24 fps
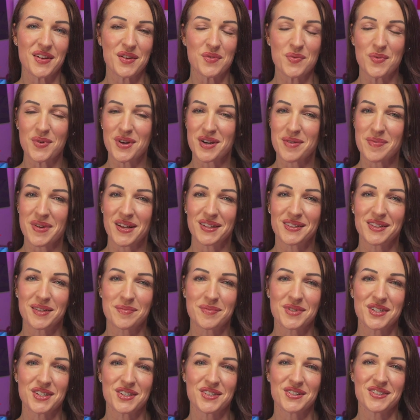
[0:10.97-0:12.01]
and what about them
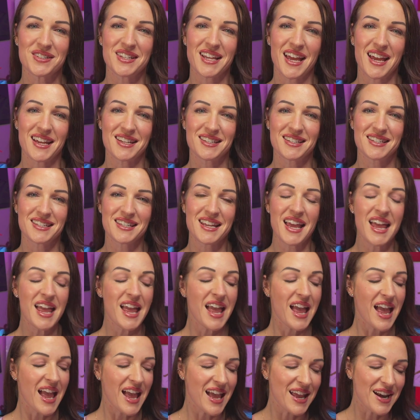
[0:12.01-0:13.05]
turns heads.
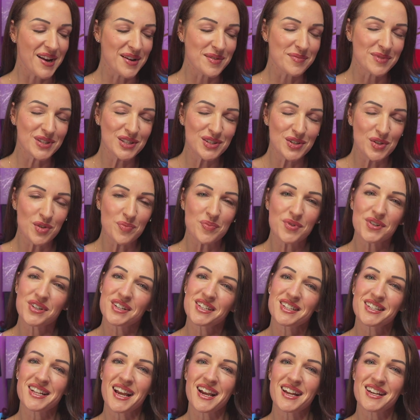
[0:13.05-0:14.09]
And I'm super
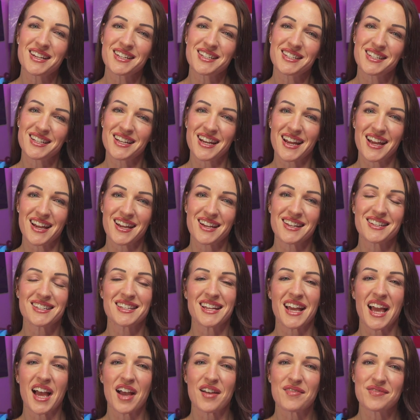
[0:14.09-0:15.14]
excited today to
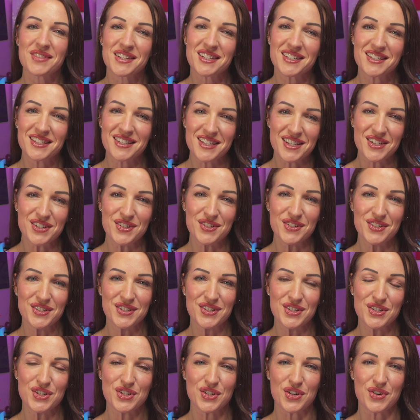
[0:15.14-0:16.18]
have these sneakers to
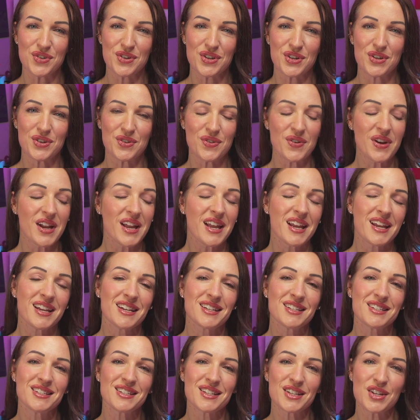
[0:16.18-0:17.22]
show you. It
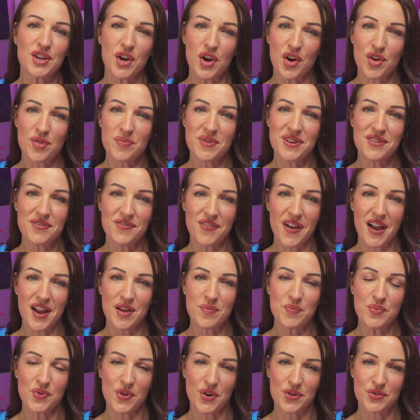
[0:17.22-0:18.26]
is the Kobe 5
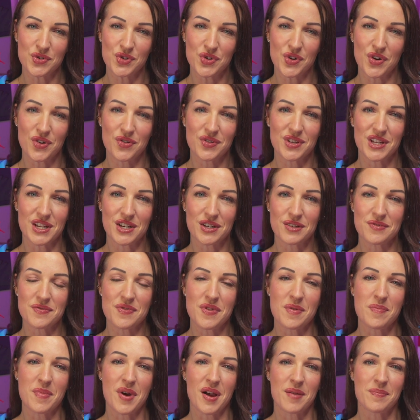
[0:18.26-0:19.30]
Protro Year of the
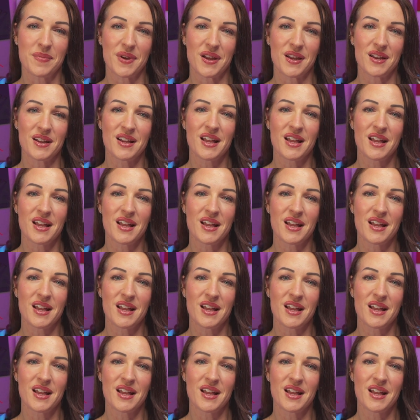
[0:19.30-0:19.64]
Mamba.